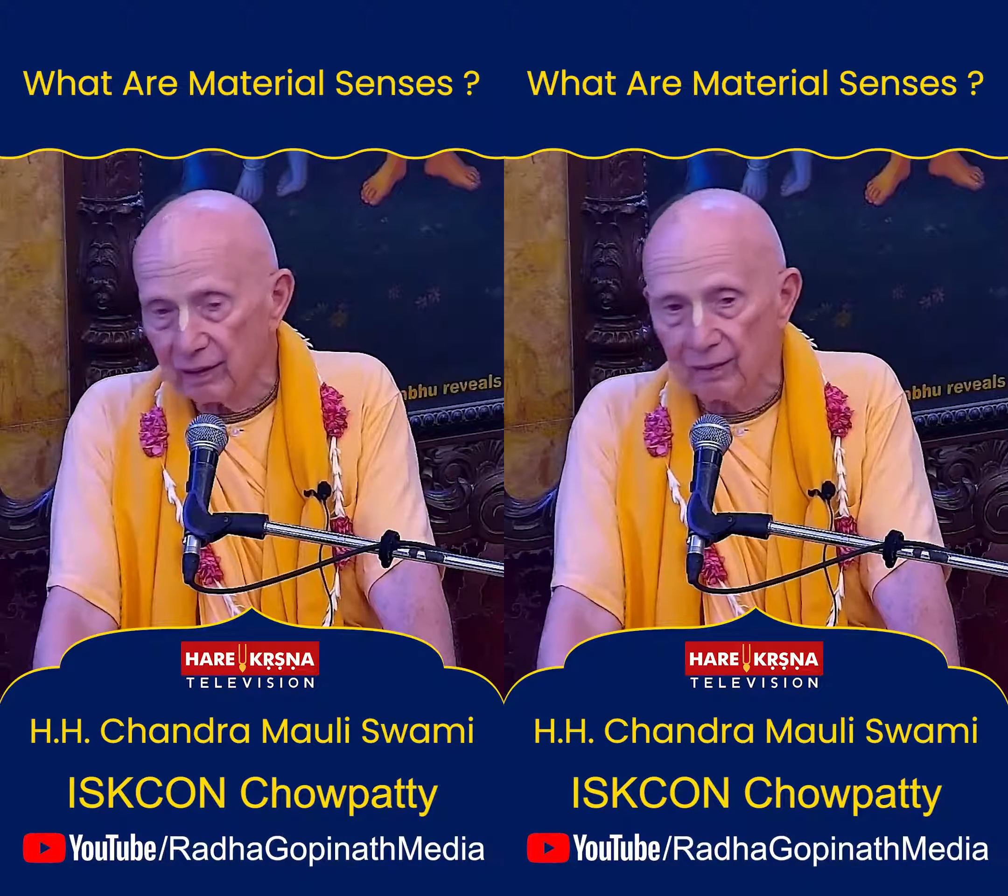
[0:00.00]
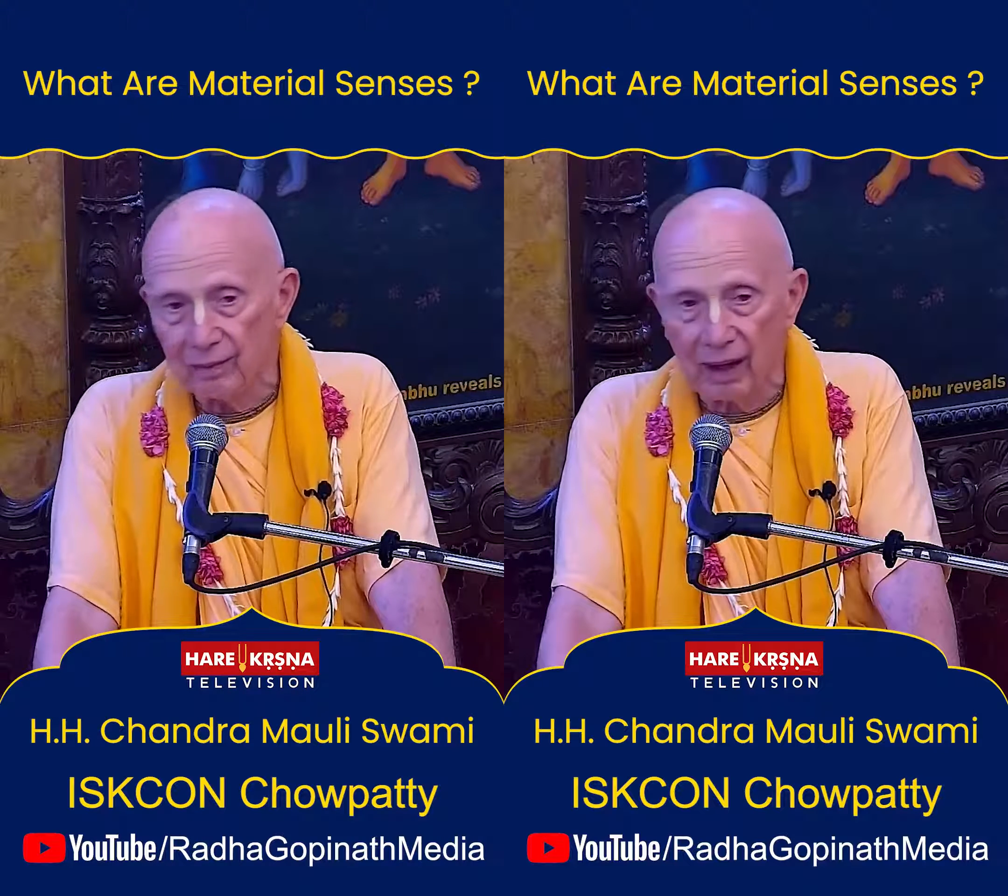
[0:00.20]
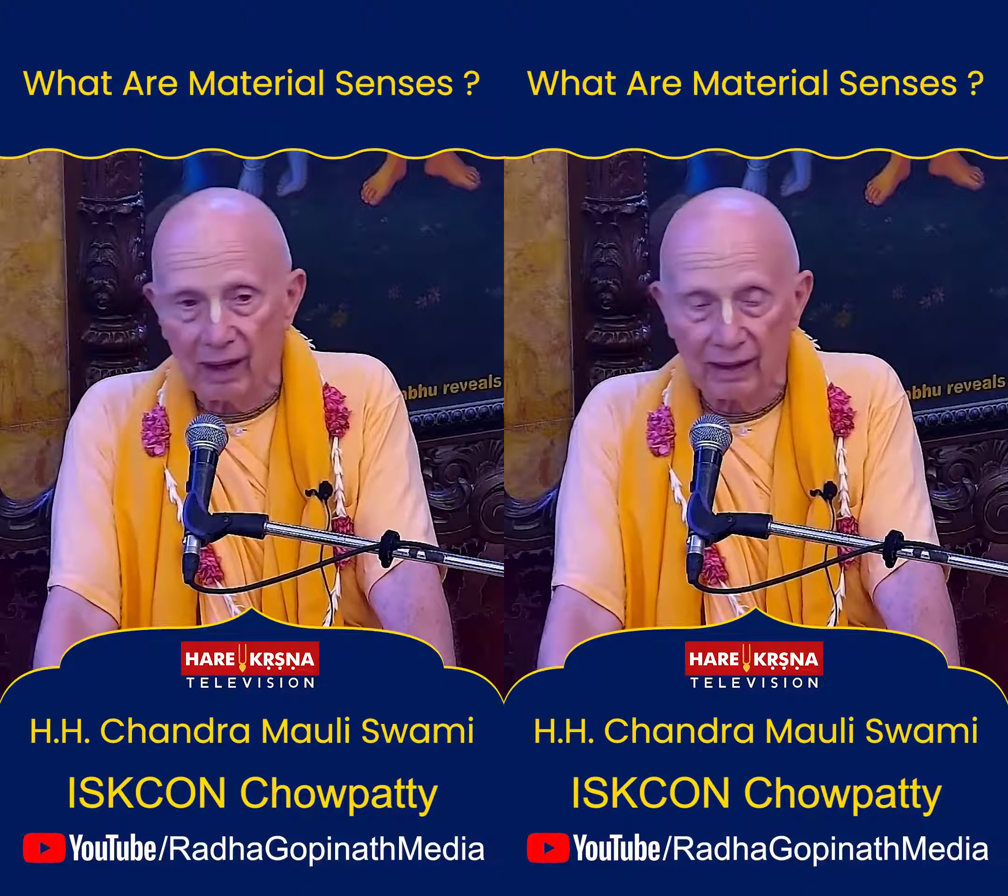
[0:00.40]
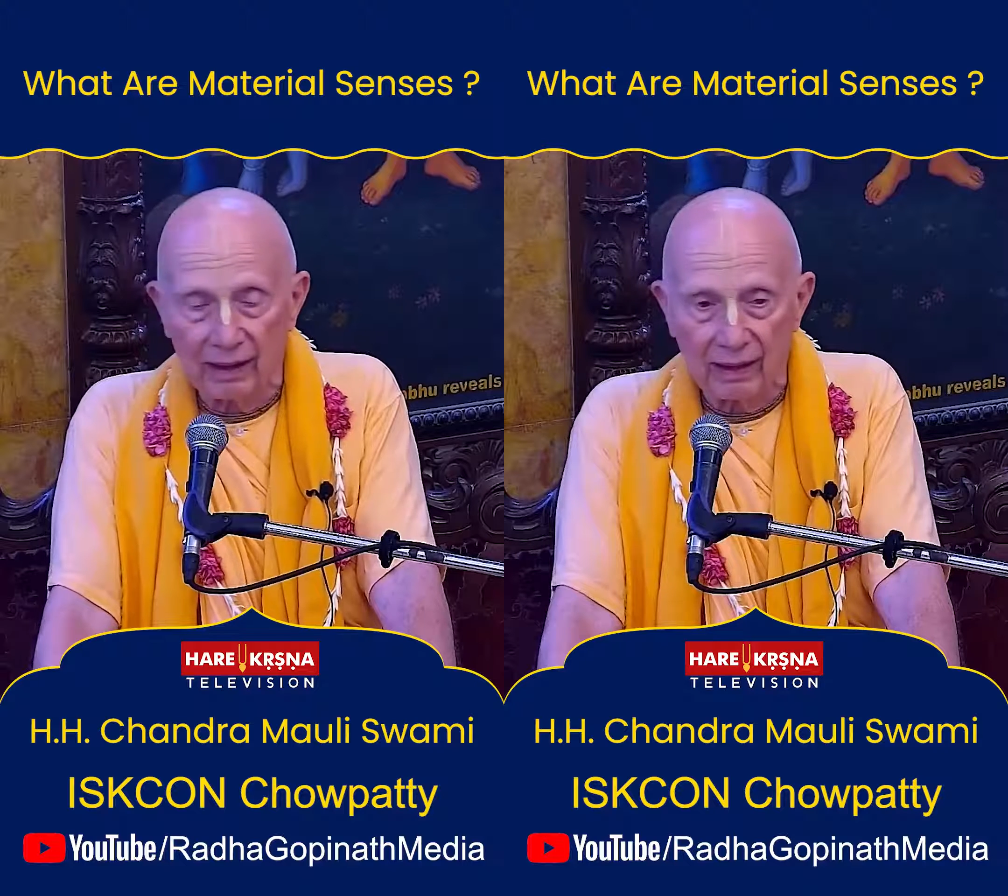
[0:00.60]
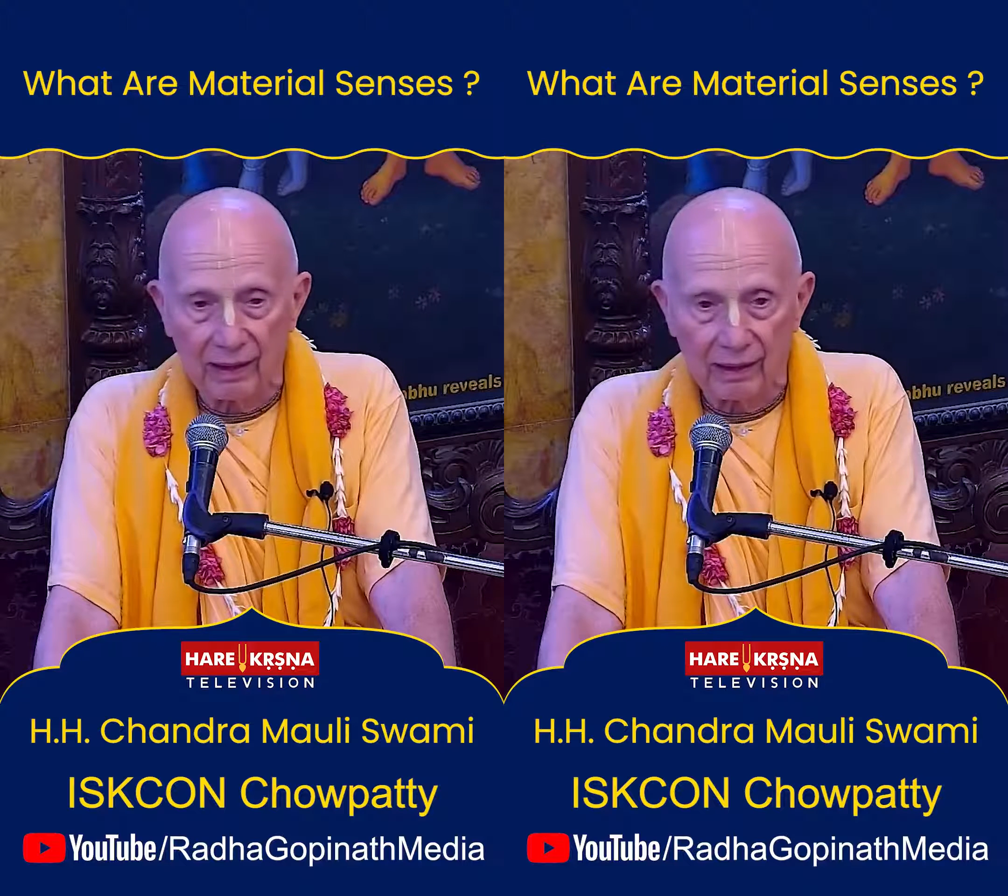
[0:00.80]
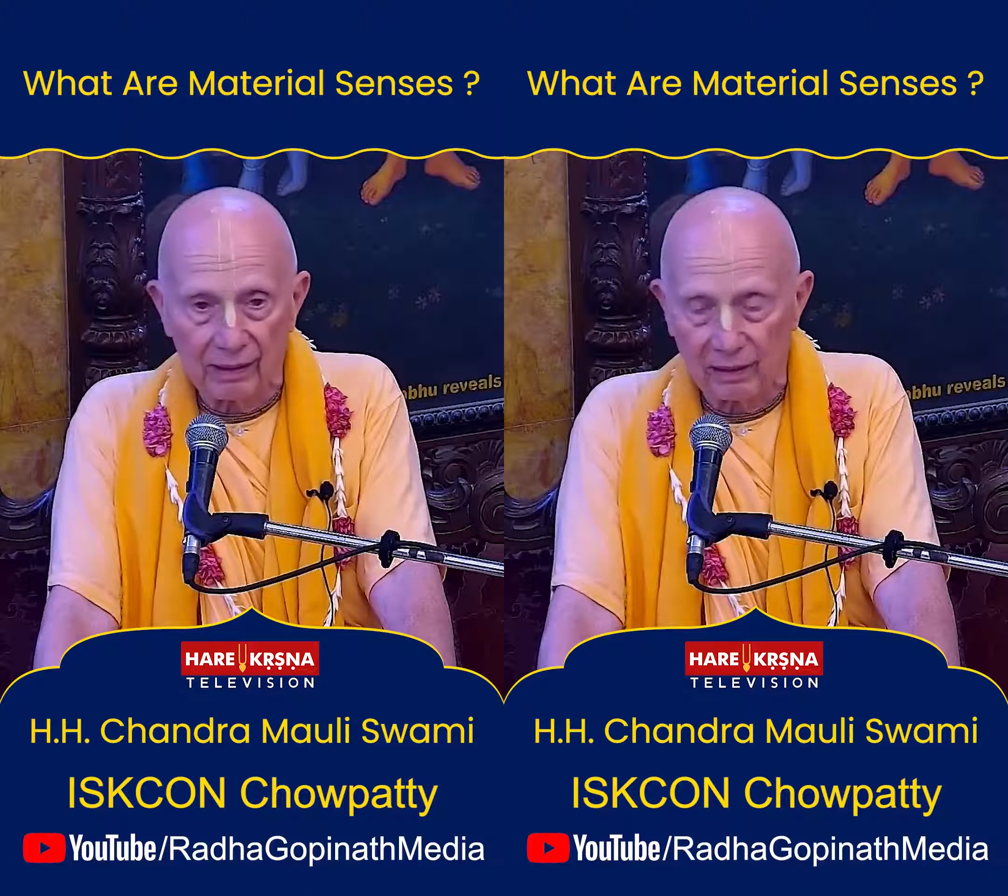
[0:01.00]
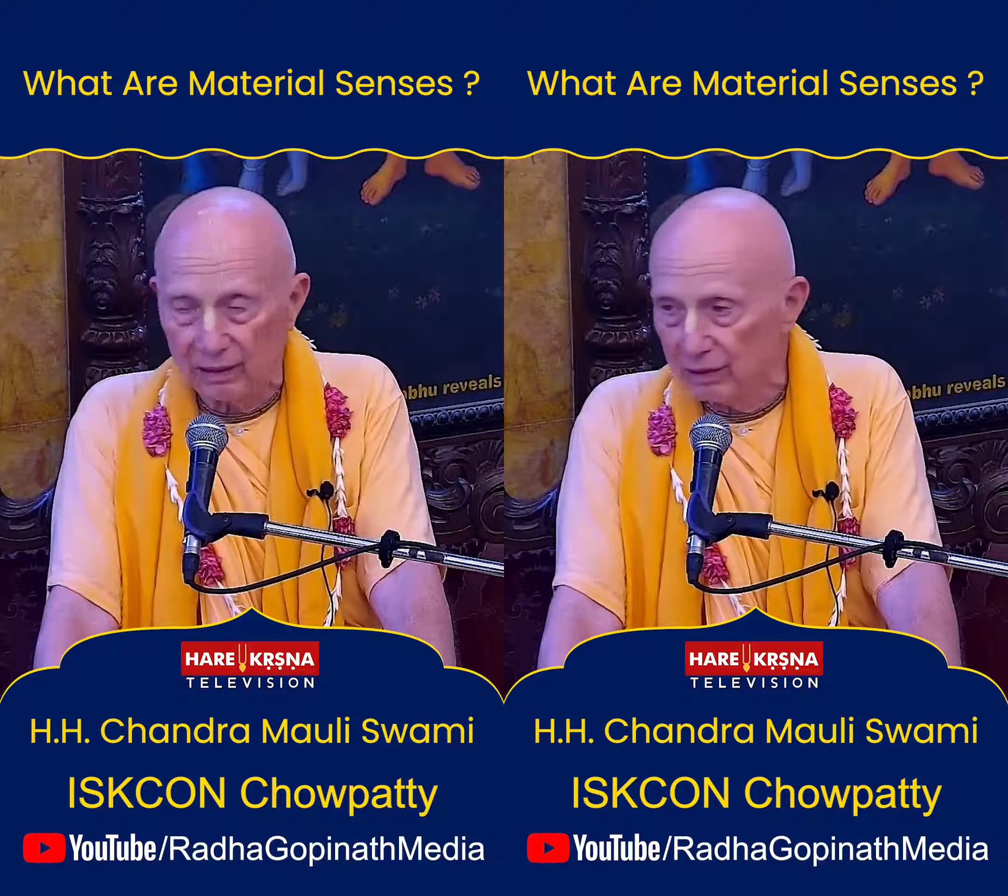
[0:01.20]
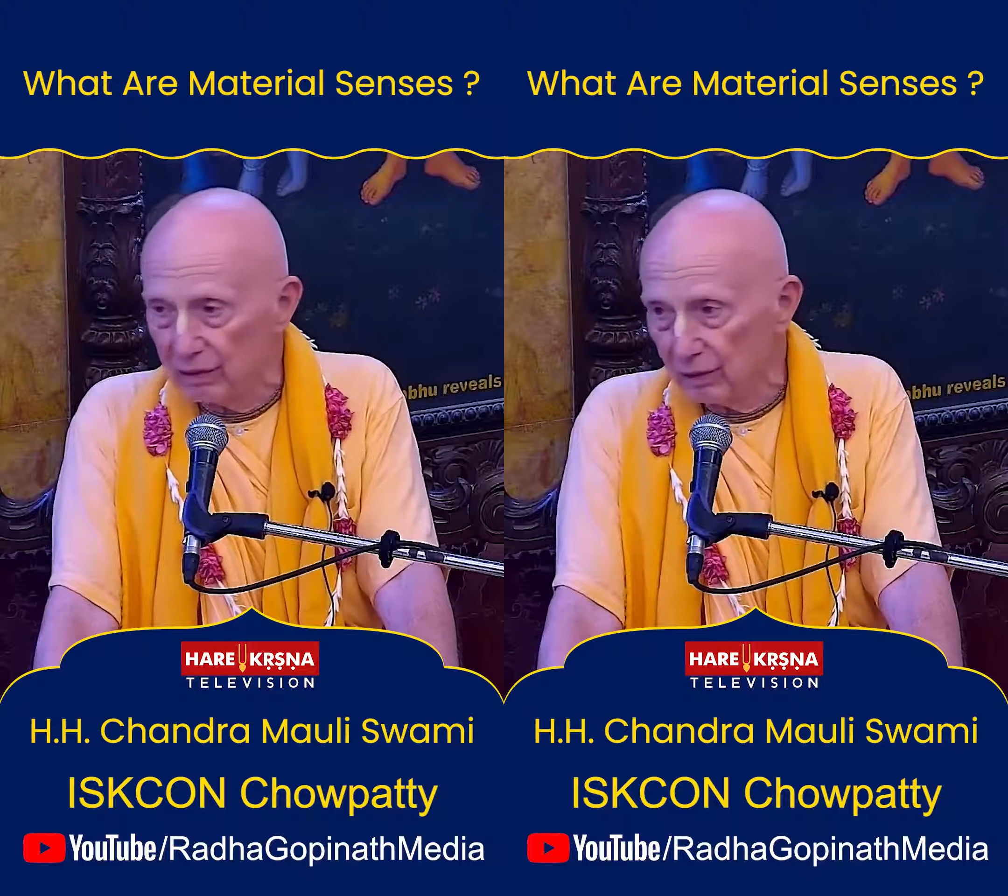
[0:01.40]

the body, the,